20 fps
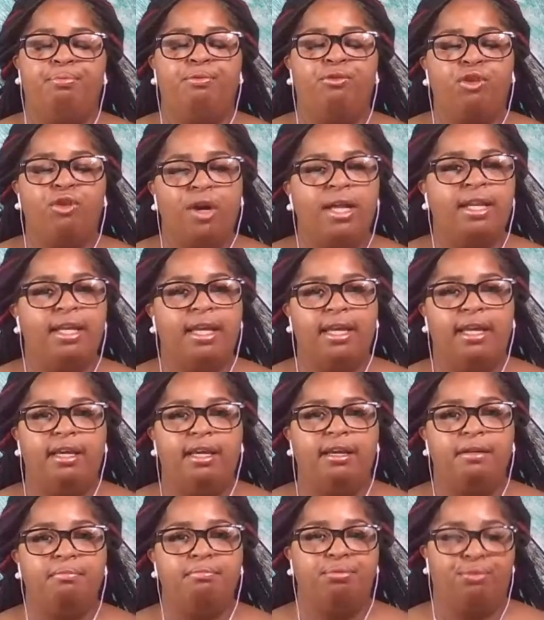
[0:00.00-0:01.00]

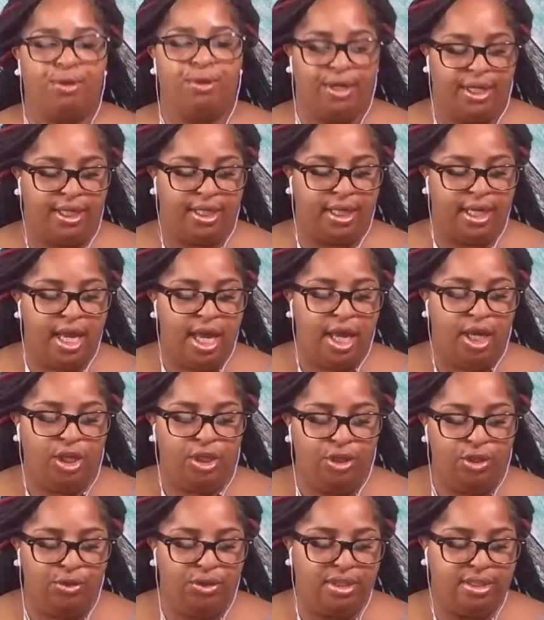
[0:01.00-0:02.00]
really bring
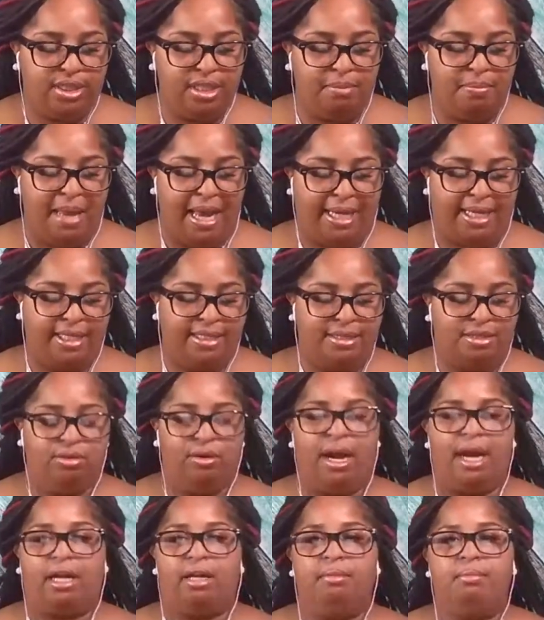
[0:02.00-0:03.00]
unity back into
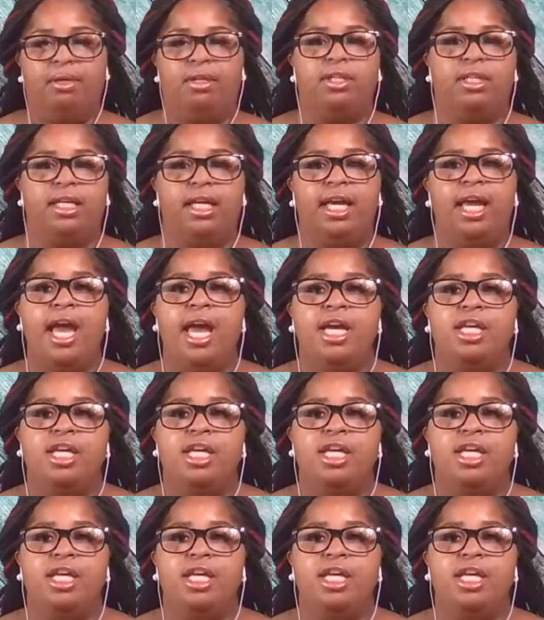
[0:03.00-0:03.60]
our community.